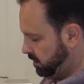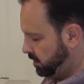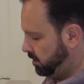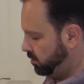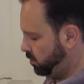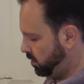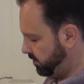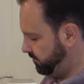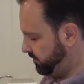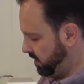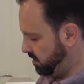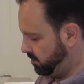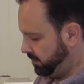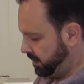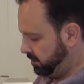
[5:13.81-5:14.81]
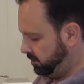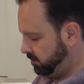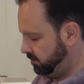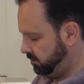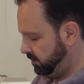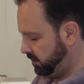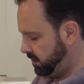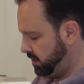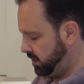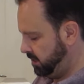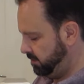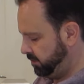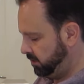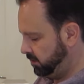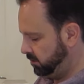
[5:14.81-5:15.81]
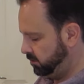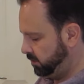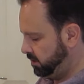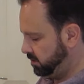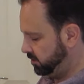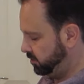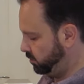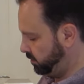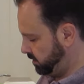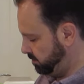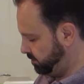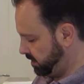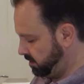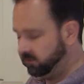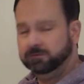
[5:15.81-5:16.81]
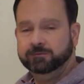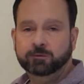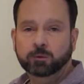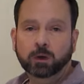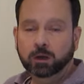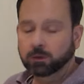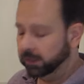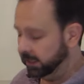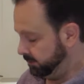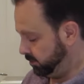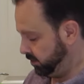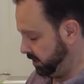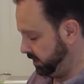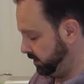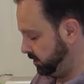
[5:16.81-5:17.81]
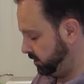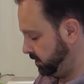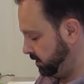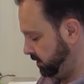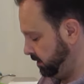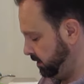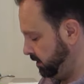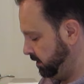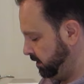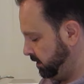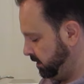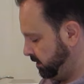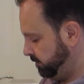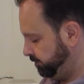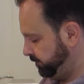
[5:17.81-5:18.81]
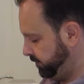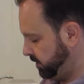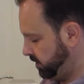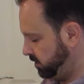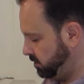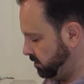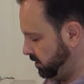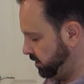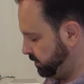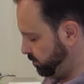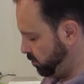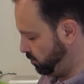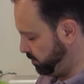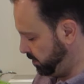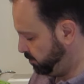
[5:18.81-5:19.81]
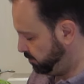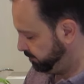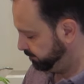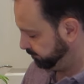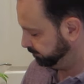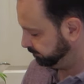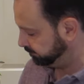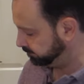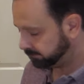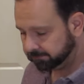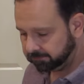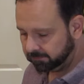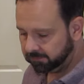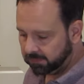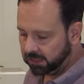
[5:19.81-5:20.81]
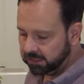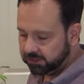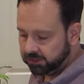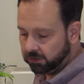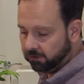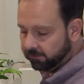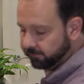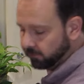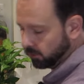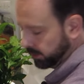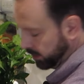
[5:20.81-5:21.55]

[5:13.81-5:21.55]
You want a fair amount in here because we are talking about 4 whole lamb shanks. It's not a small meal. So you've got 4 of